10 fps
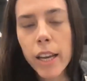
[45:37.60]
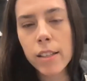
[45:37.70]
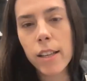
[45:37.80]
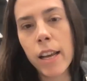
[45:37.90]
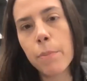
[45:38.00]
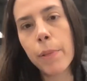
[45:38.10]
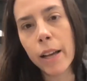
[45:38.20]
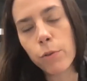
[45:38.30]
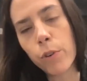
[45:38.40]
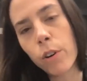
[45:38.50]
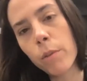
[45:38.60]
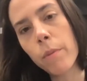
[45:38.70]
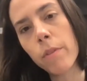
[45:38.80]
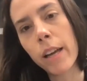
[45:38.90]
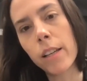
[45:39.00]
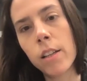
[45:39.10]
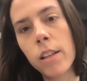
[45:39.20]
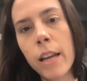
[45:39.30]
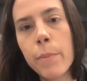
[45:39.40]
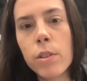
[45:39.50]
is a platform that
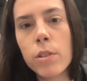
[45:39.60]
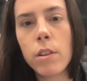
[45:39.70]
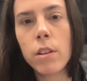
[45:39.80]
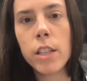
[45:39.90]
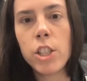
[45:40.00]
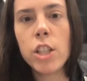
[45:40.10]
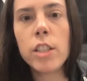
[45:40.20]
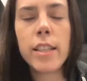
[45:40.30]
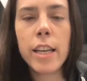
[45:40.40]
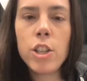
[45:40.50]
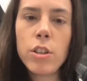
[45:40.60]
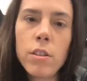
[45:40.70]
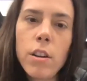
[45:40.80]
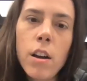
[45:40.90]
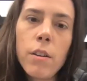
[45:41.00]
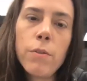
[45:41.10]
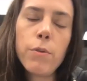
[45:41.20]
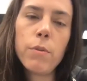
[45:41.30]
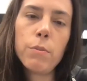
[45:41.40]
enables the digitization of